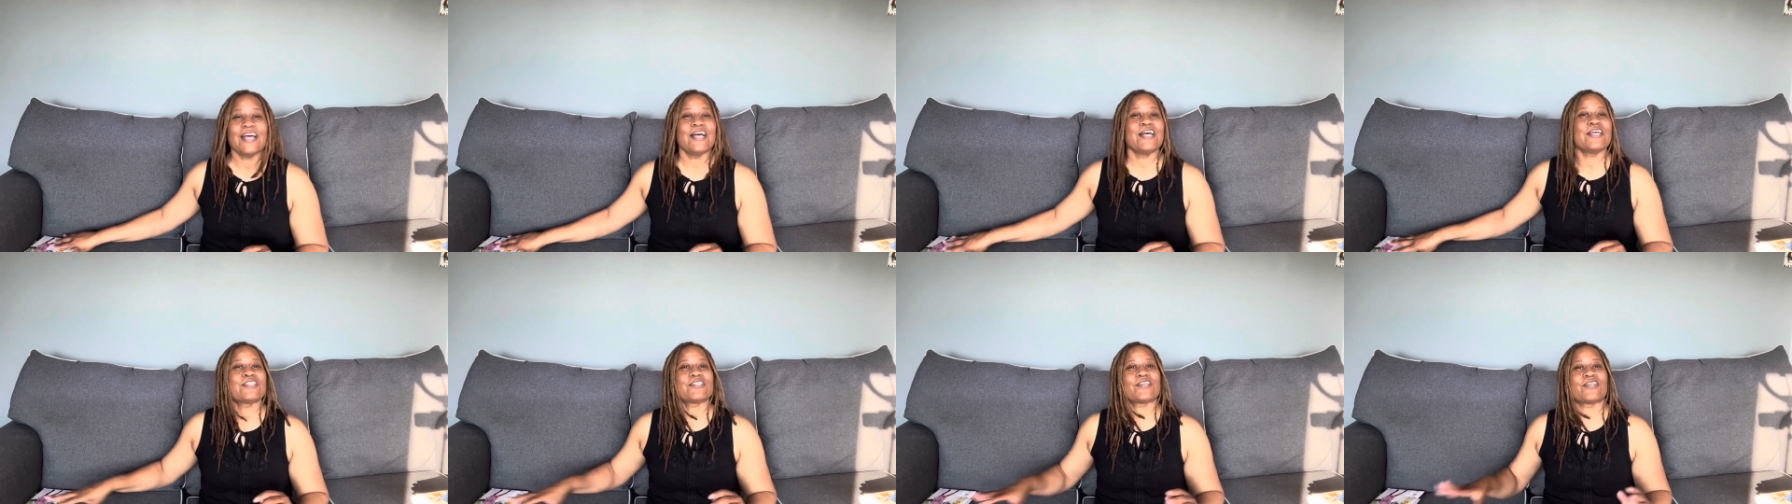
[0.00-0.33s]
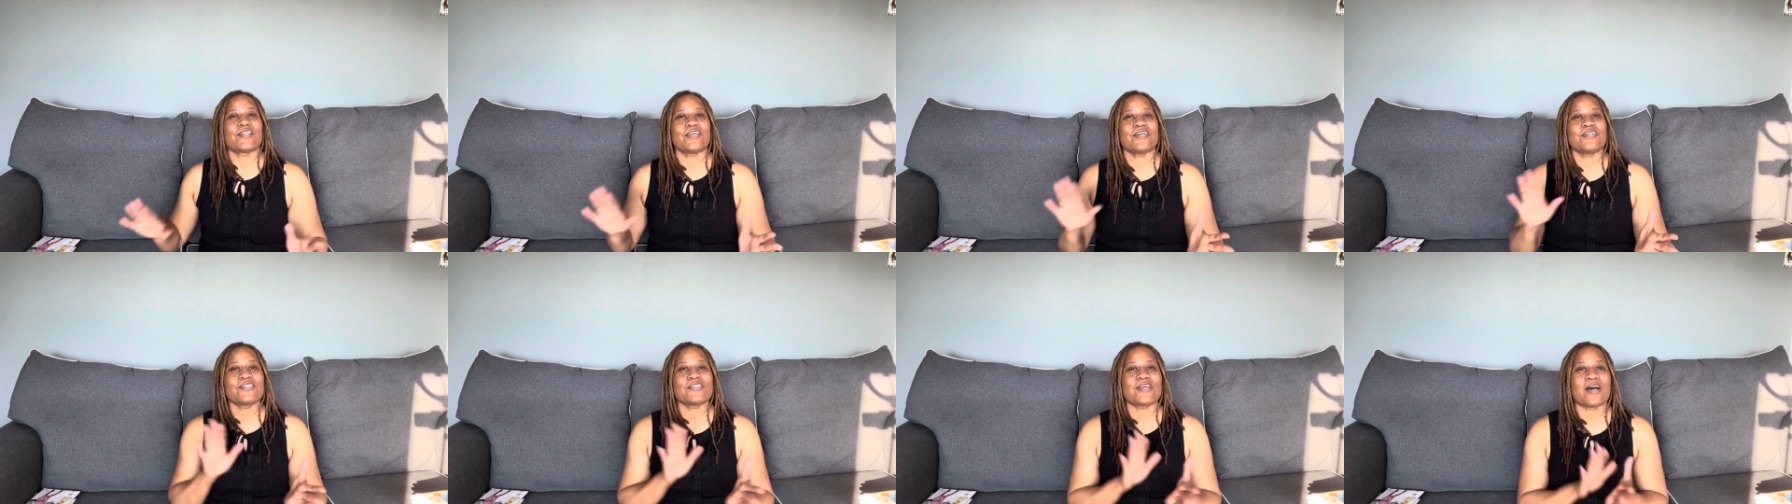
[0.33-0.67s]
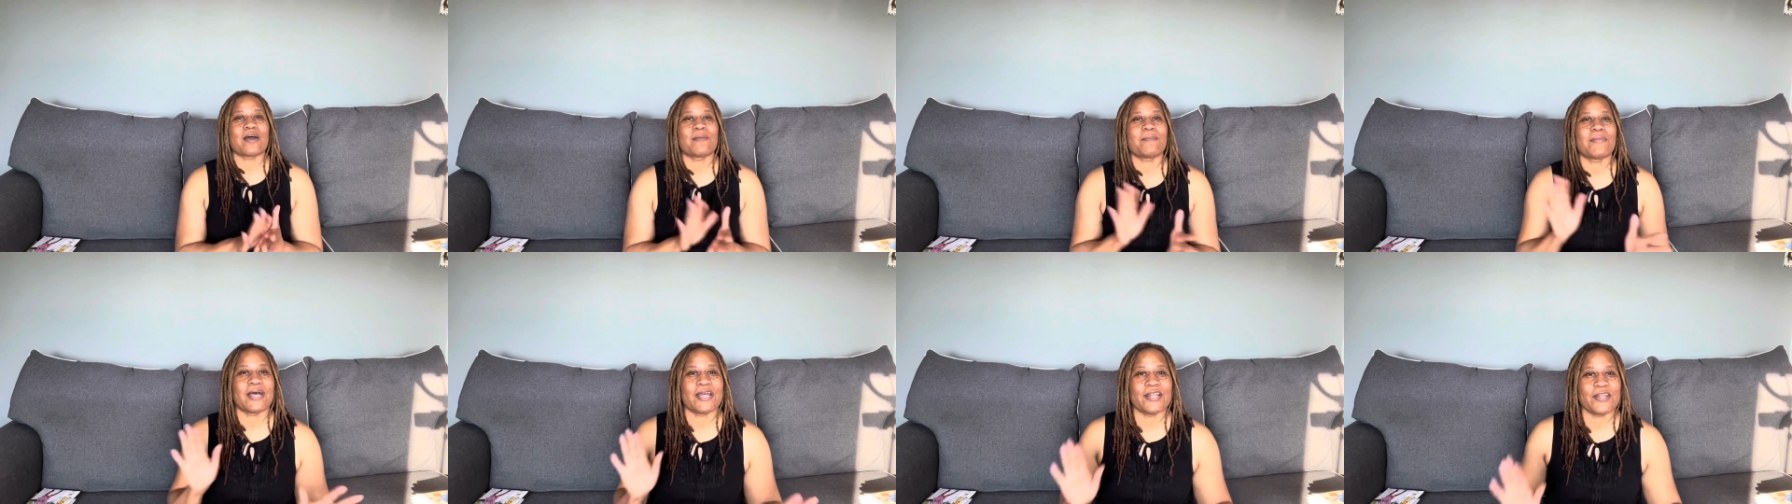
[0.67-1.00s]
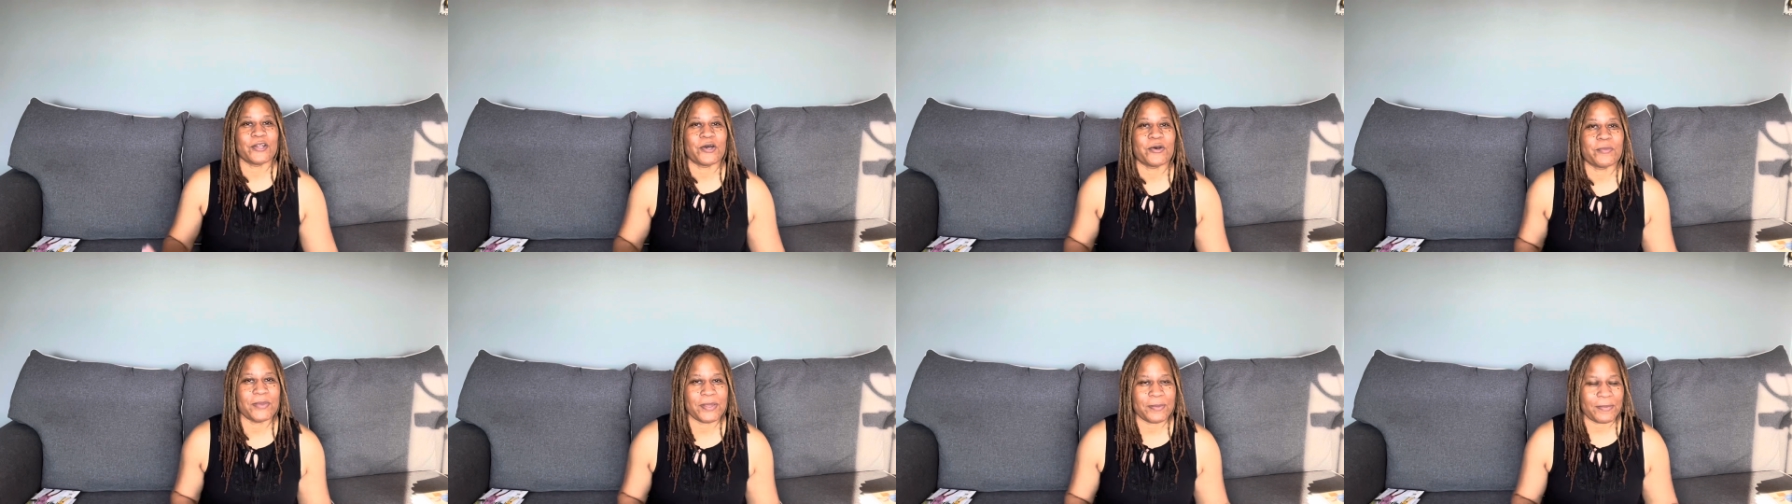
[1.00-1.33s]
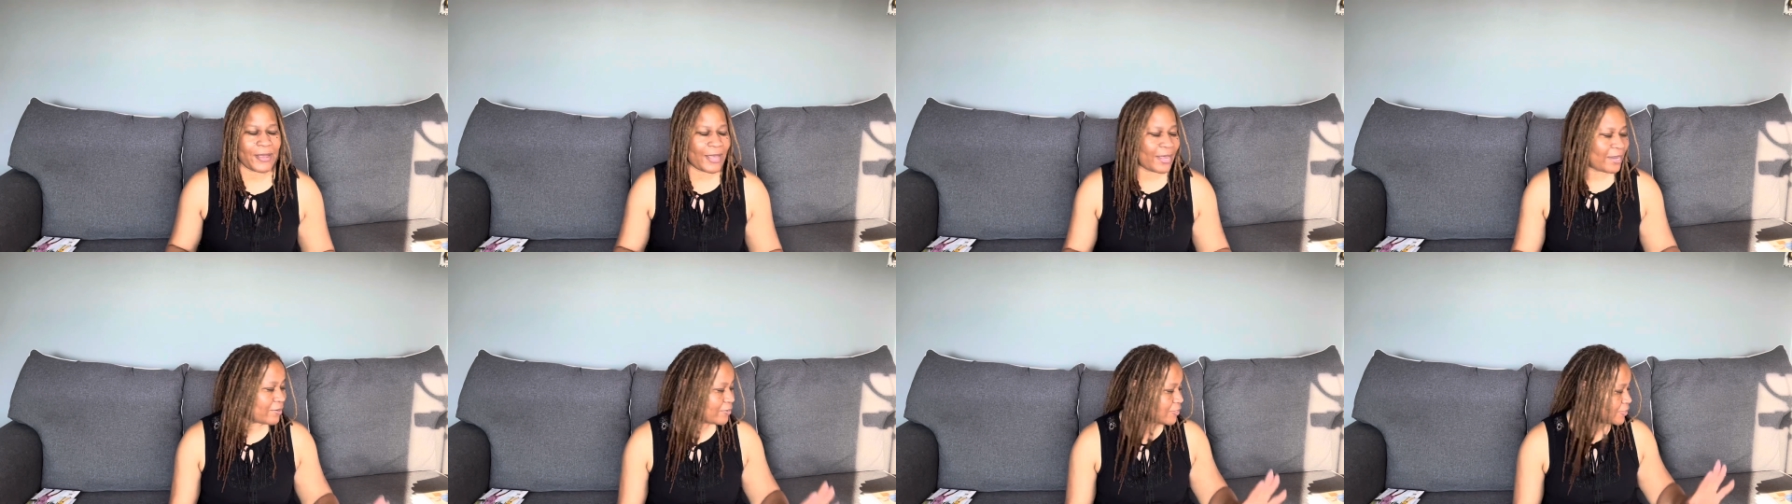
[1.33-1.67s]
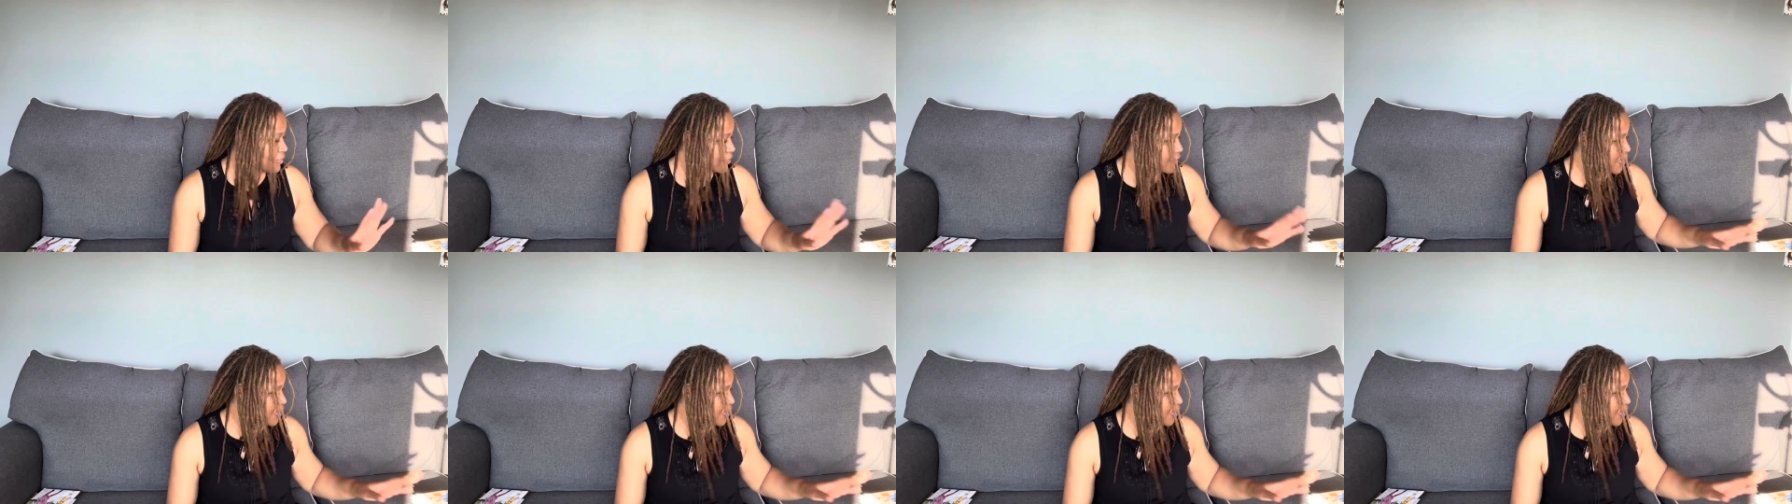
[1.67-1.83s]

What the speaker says: so those are my Know Me patterns.